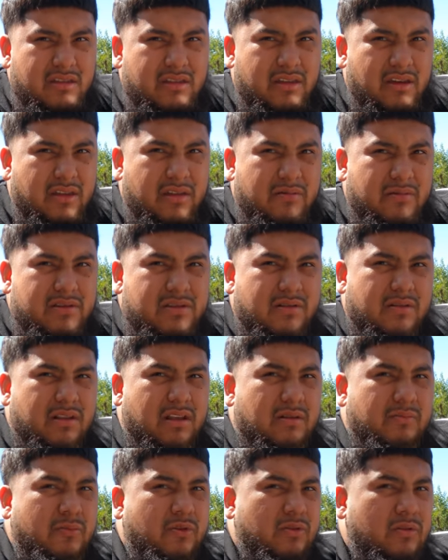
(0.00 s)
the other ones are,
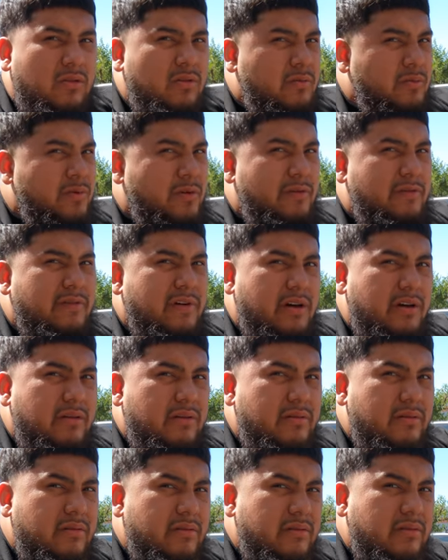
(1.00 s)
like, more low profile.
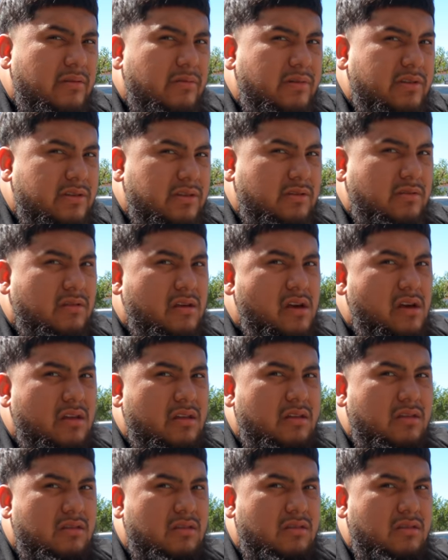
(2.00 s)
The ones that you had.